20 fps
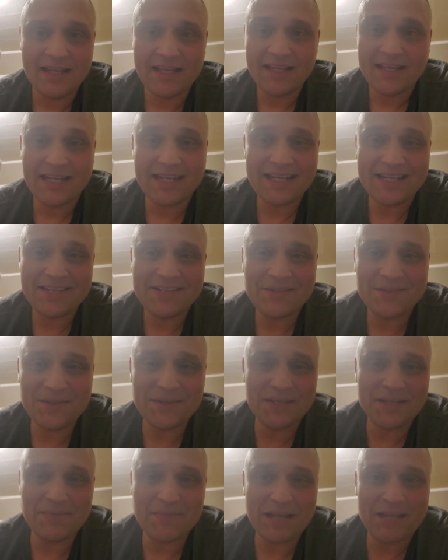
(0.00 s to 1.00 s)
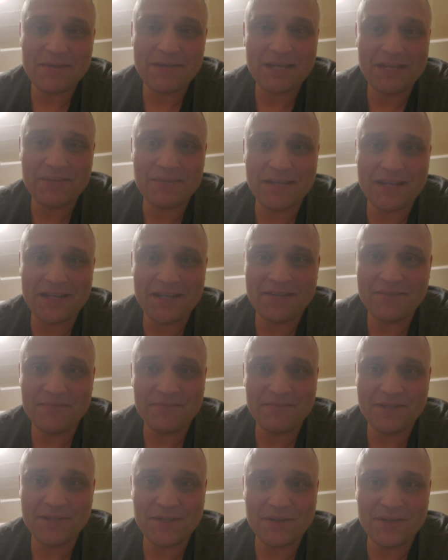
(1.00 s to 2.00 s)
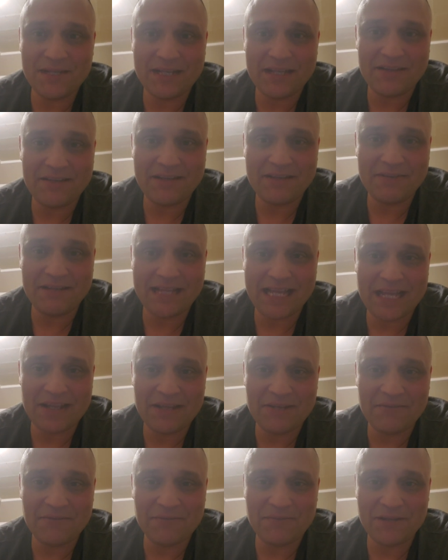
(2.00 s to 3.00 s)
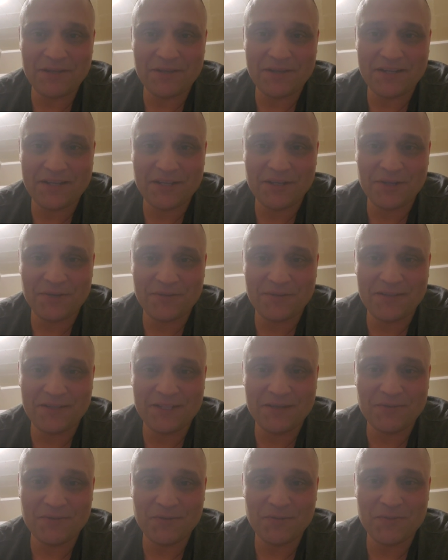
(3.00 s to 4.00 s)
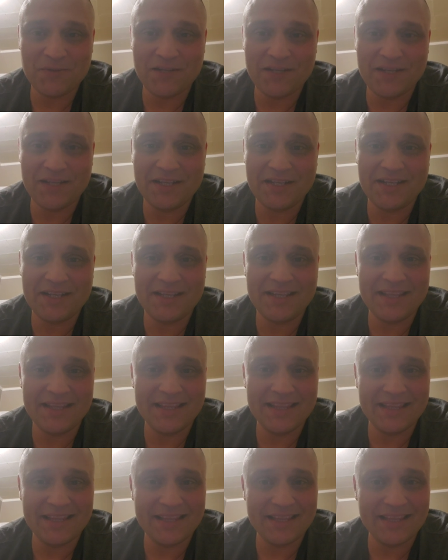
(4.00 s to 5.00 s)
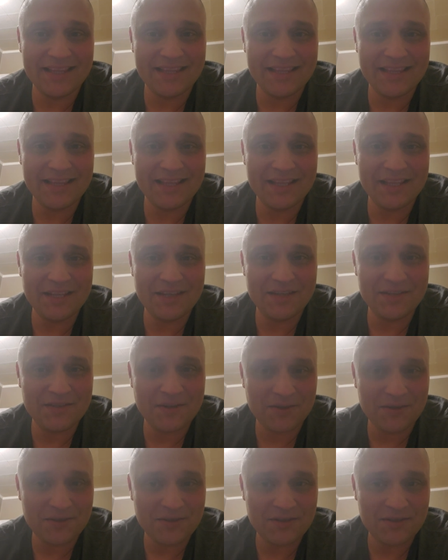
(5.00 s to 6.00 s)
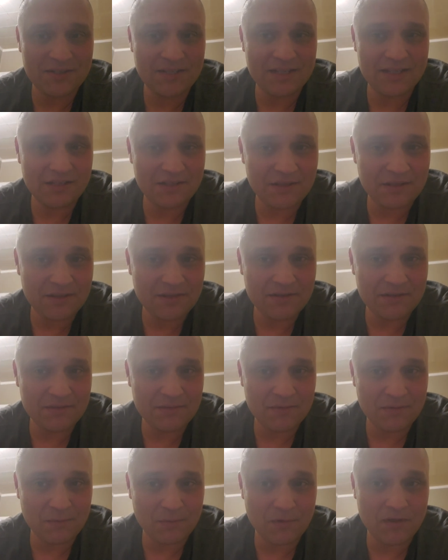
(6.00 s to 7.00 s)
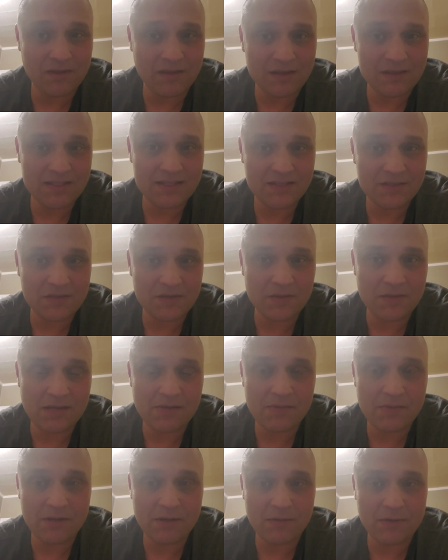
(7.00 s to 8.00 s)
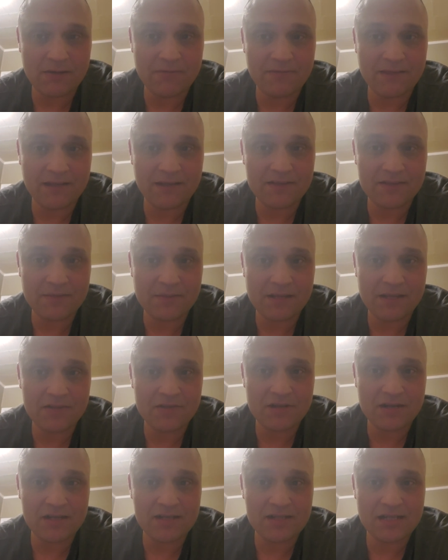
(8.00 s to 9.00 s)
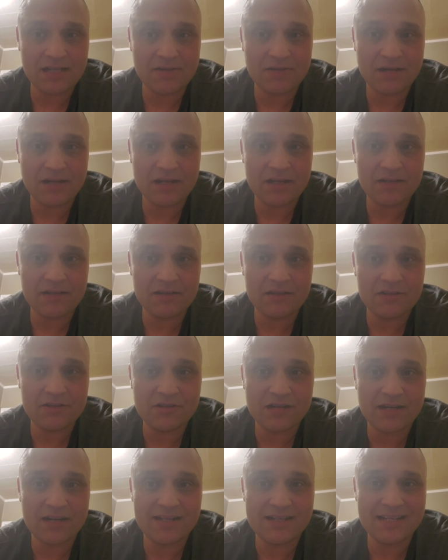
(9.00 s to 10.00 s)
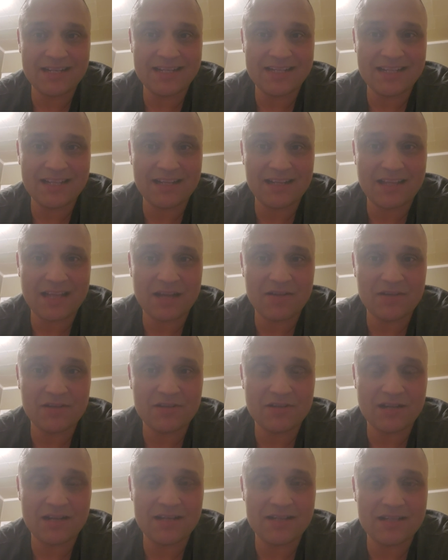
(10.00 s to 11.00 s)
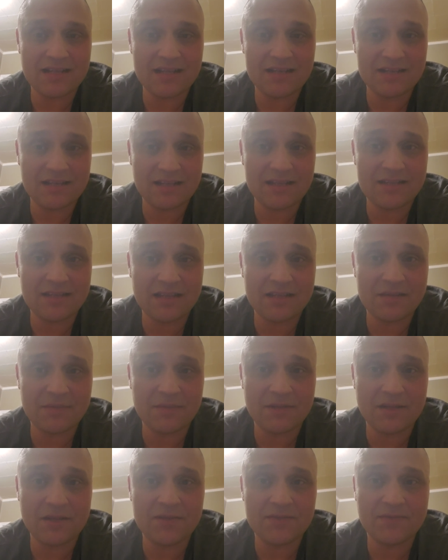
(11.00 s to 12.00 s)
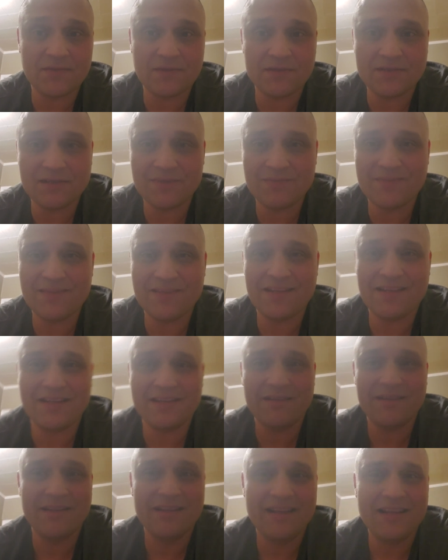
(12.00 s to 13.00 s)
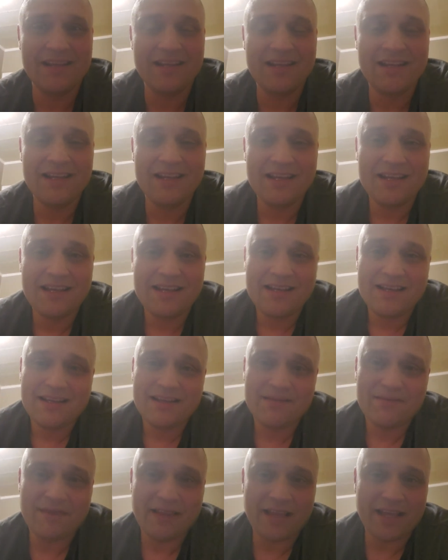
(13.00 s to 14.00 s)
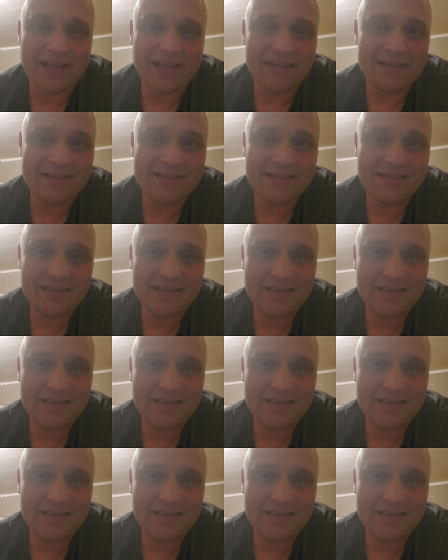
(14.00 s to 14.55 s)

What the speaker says: It may even that even be on a healthy level, but you start to realize that it's going to be a red flag. If somebody trying to take credit, they're trying to chase that clout, they're trying to say something else for something that